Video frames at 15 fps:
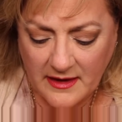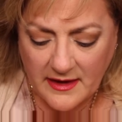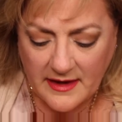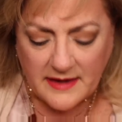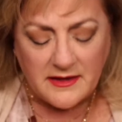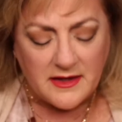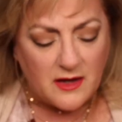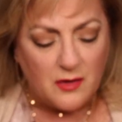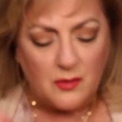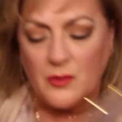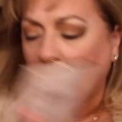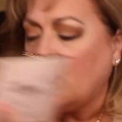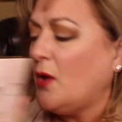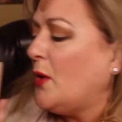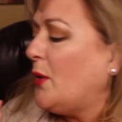and go
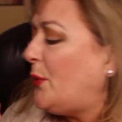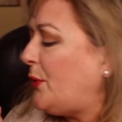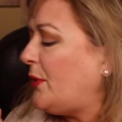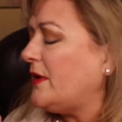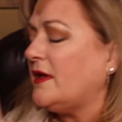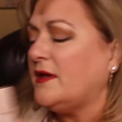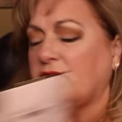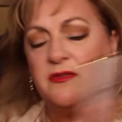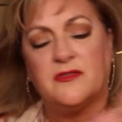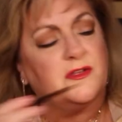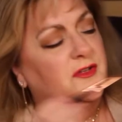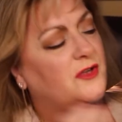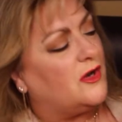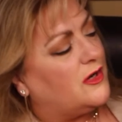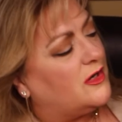into the
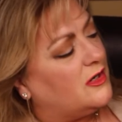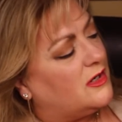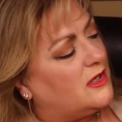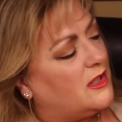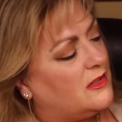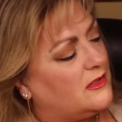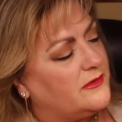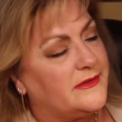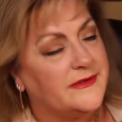darker color,